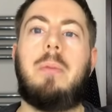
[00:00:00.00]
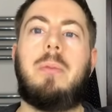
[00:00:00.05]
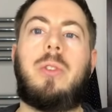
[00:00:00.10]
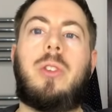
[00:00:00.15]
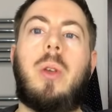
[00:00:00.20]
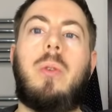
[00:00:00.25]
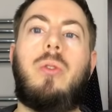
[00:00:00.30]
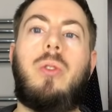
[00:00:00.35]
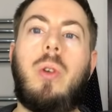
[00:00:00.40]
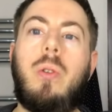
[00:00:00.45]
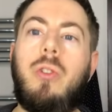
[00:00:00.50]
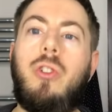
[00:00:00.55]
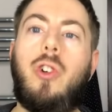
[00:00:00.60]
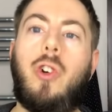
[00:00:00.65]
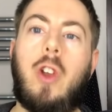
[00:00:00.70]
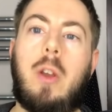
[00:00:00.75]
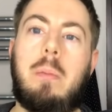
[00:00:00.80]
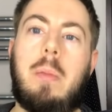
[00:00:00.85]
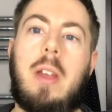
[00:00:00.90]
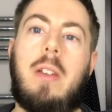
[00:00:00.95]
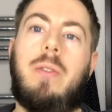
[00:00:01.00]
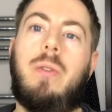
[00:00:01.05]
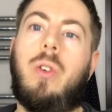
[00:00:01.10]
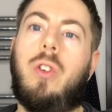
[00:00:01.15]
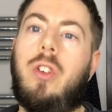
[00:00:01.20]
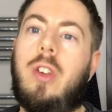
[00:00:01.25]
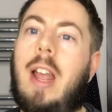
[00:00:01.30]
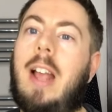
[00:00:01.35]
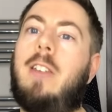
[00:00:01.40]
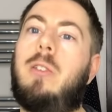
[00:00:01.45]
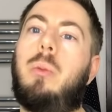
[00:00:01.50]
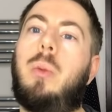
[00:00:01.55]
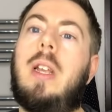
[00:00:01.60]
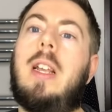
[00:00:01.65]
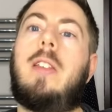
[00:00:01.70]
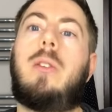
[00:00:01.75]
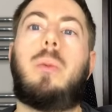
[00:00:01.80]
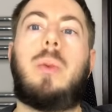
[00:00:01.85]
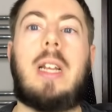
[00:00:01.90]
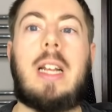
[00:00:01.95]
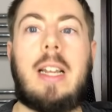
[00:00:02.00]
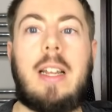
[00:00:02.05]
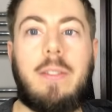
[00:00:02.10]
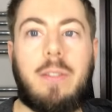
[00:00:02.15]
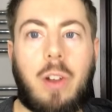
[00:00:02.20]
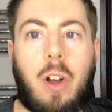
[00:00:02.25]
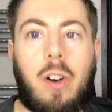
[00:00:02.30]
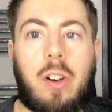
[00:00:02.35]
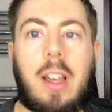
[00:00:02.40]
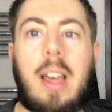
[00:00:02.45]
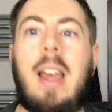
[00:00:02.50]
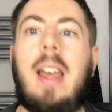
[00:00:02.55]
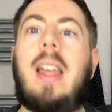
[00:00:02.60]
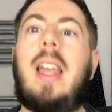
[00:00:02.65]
So do join me for next week's weekly vlog.